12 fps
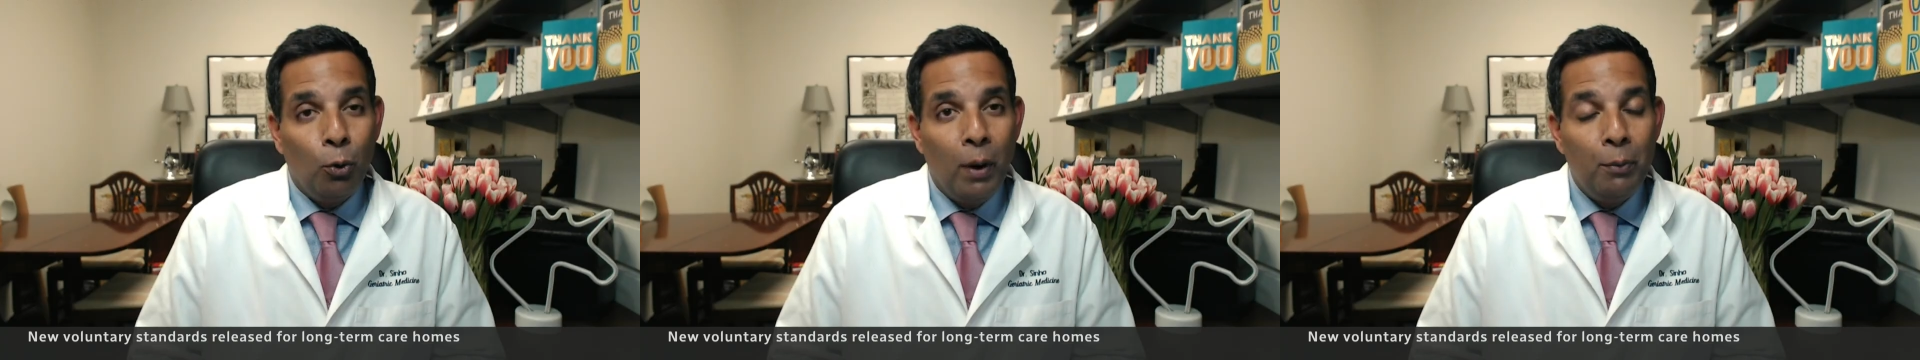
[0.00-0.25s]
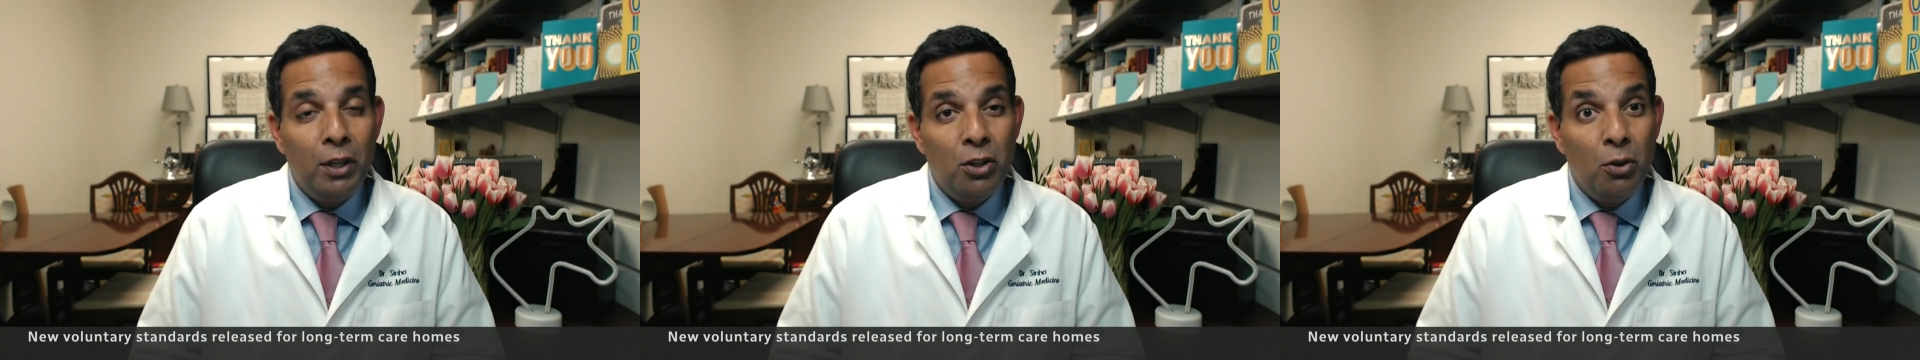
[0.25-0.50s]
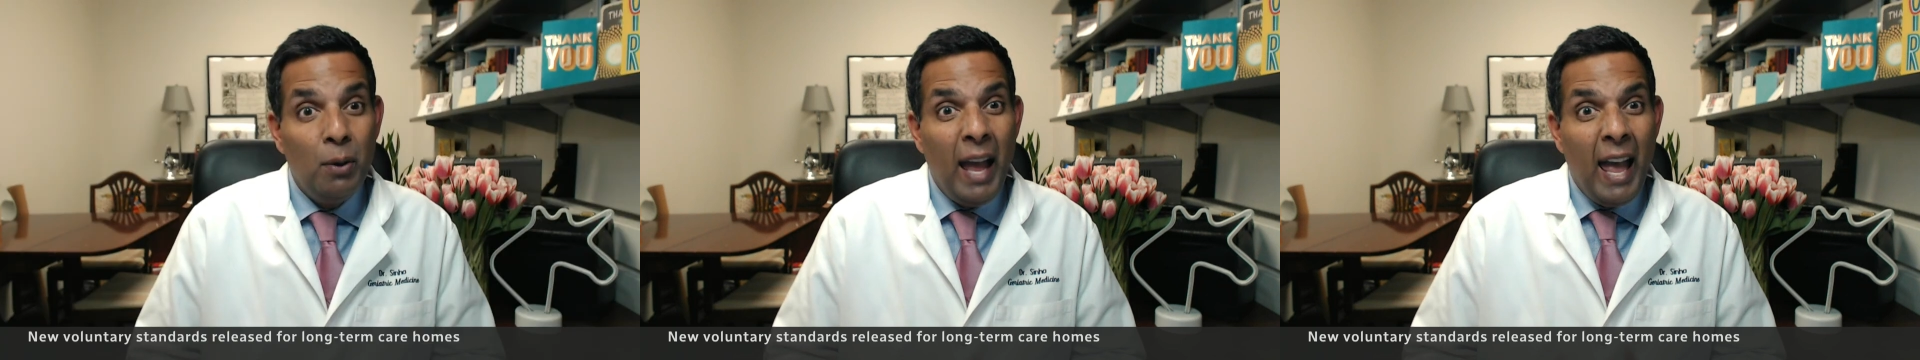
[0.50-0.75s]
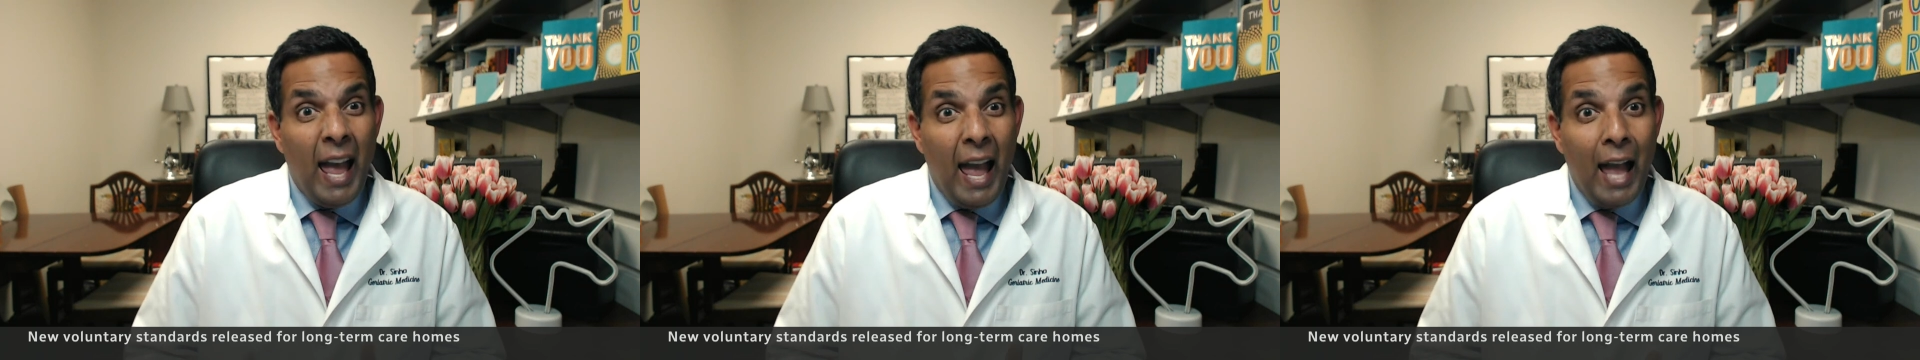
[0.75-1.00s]
when we do
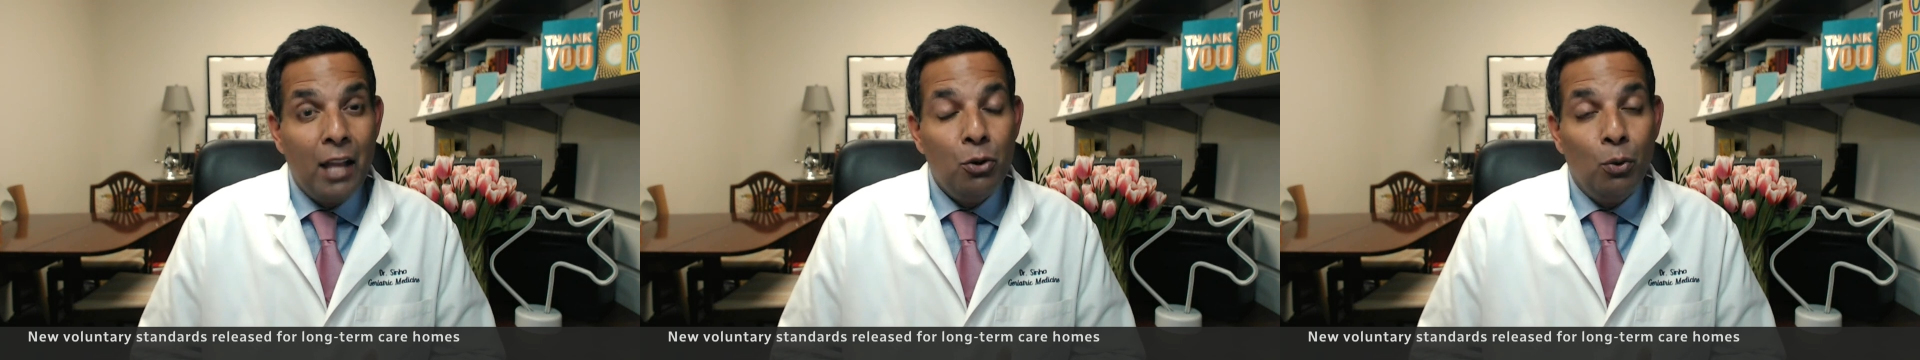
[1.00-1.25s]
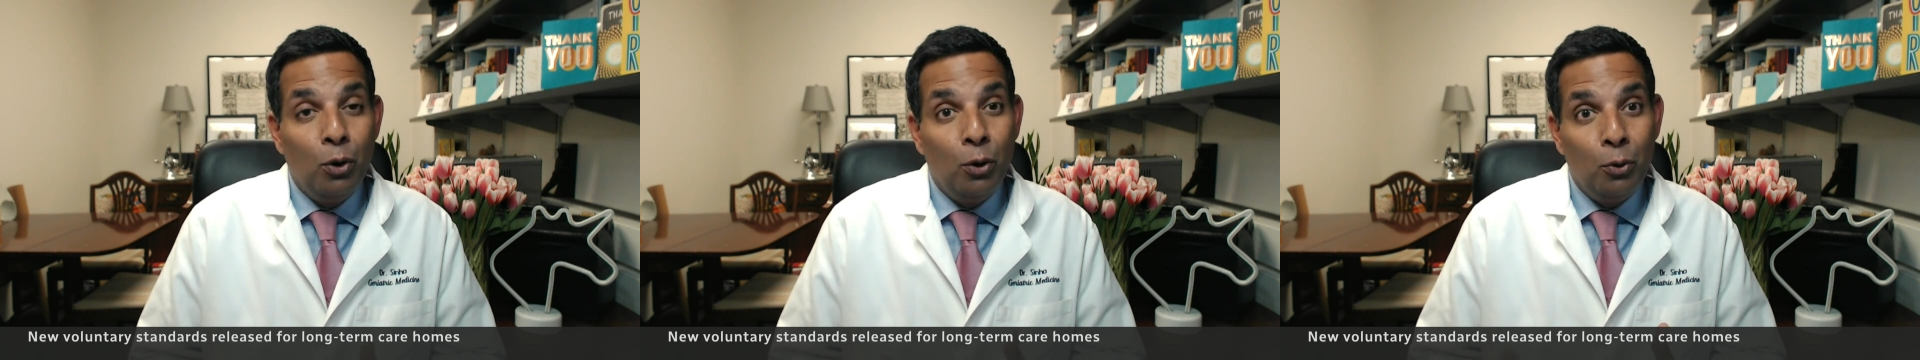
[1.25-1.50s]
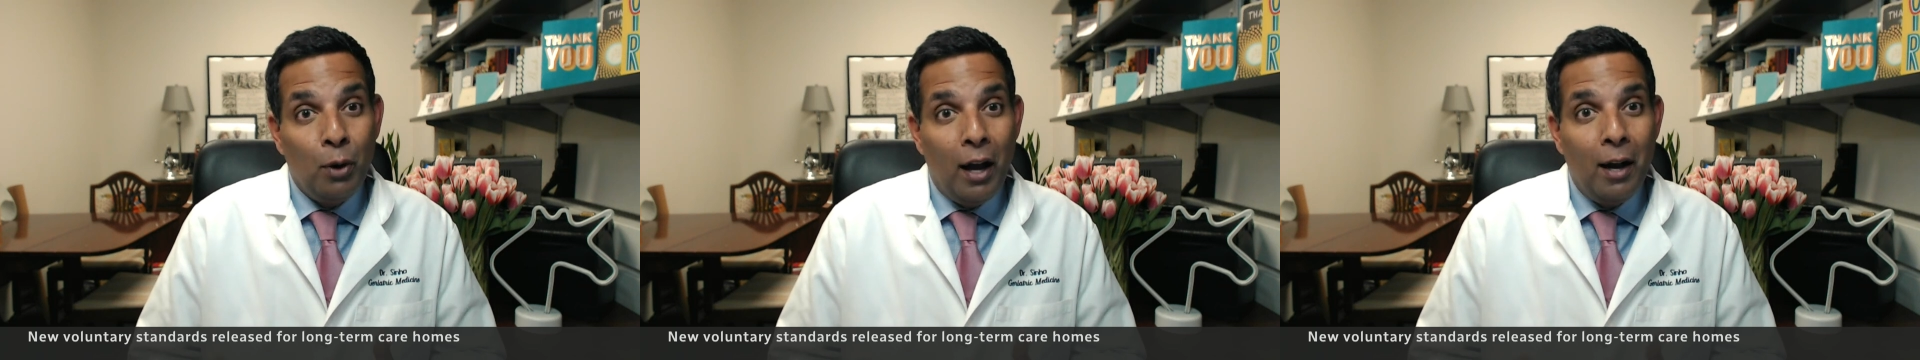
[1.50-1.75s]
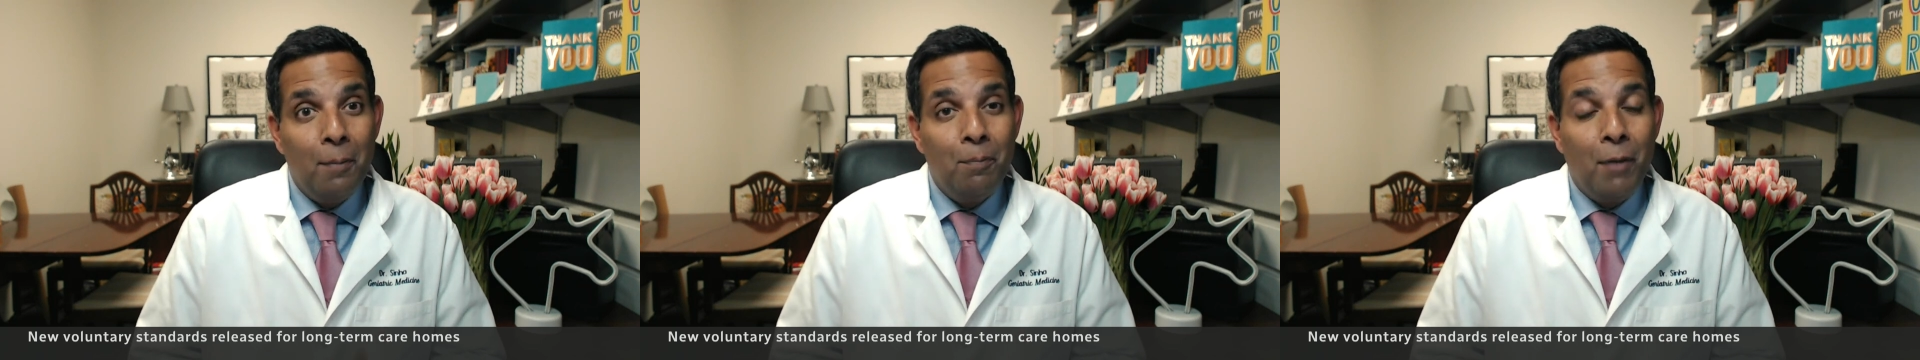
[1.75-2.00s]
annual
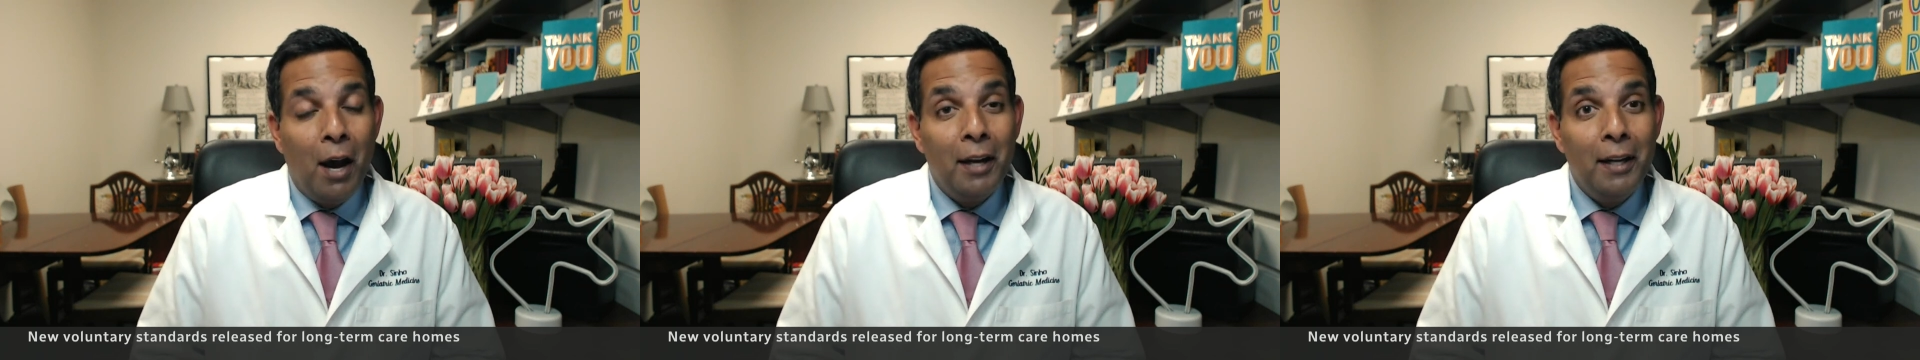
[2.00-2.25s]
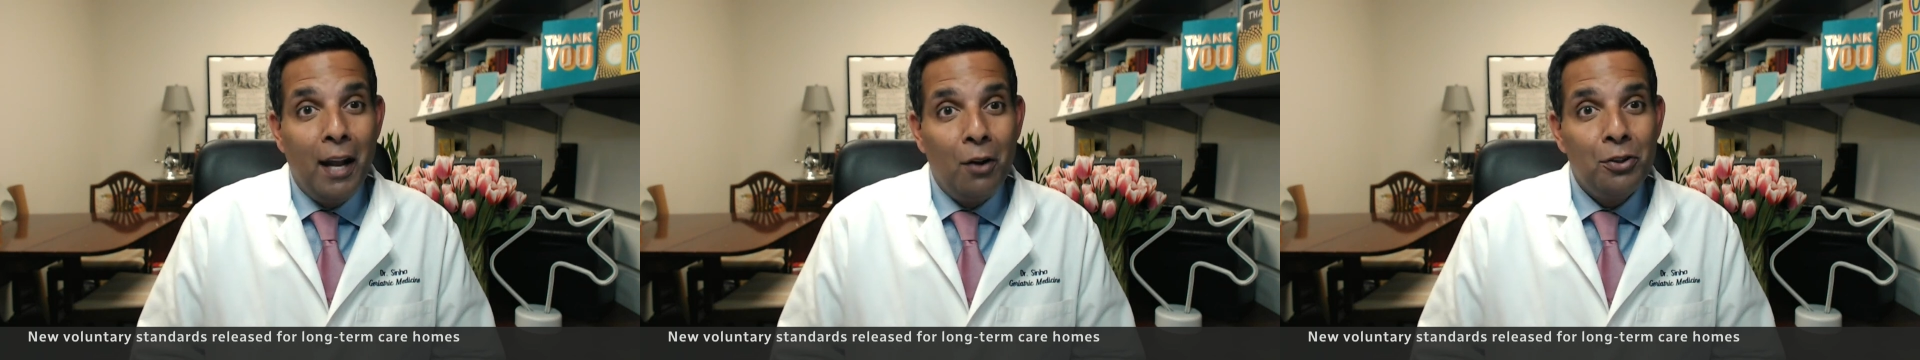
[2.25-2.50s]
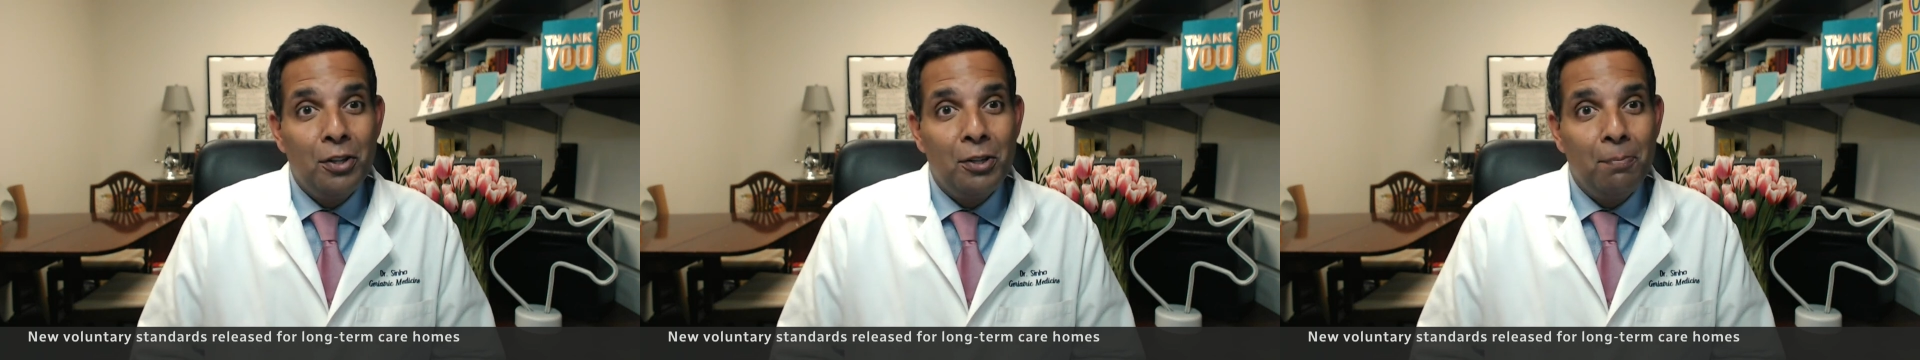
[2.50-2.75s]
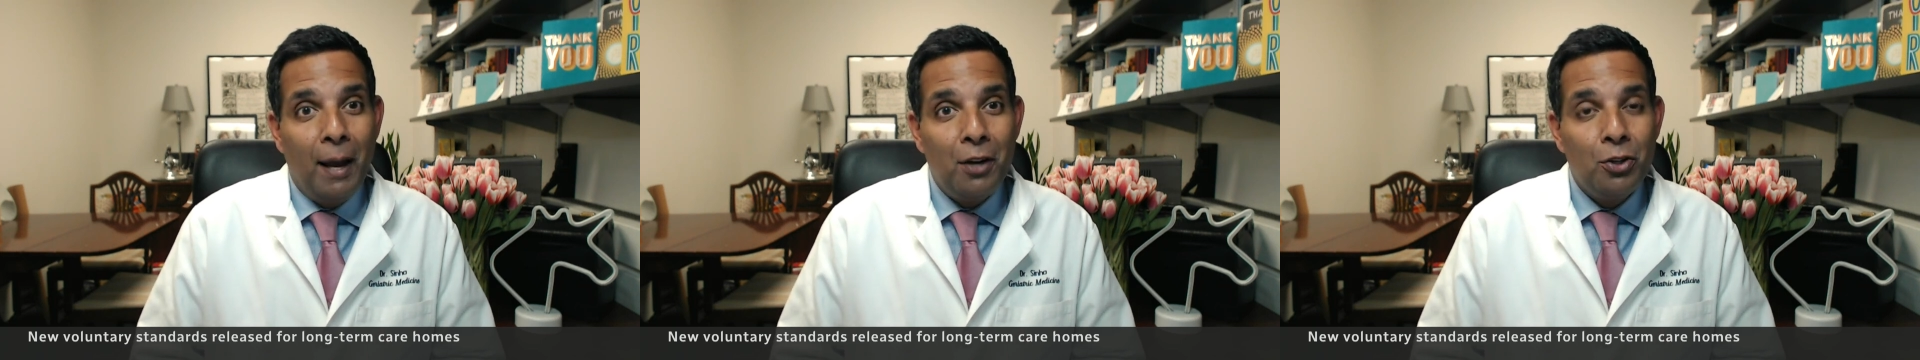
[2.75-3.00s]
um, unannounced
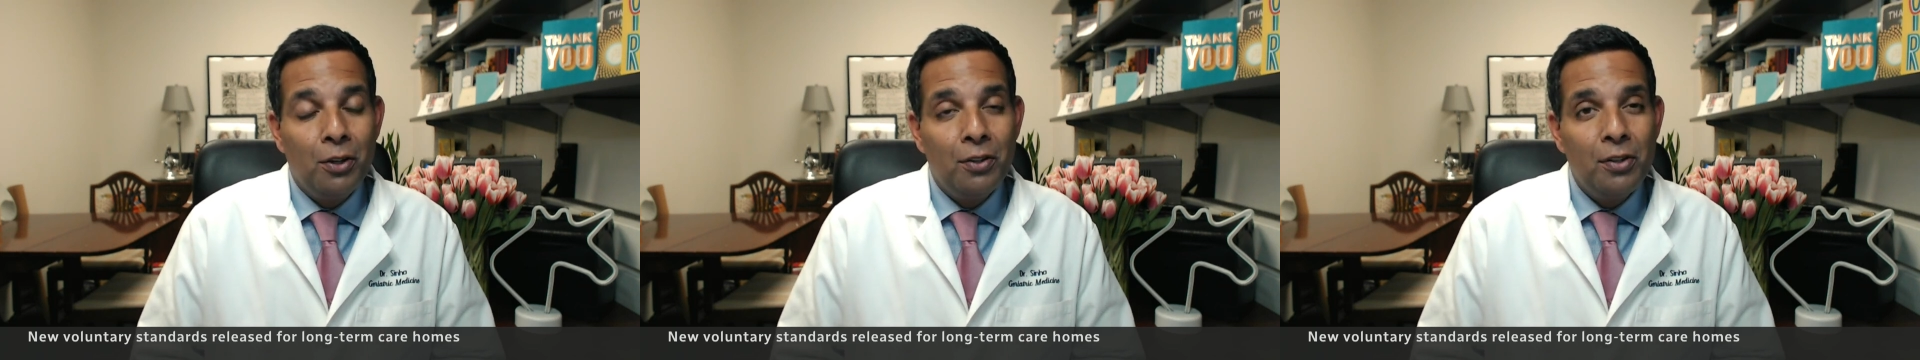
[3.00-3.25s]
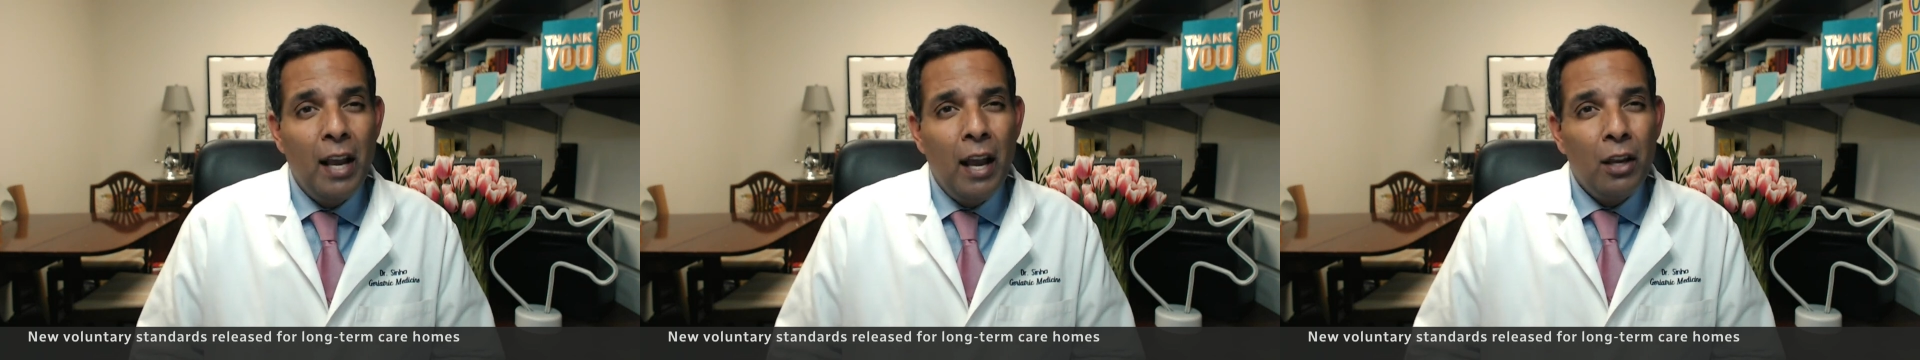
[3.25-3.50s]
inspections,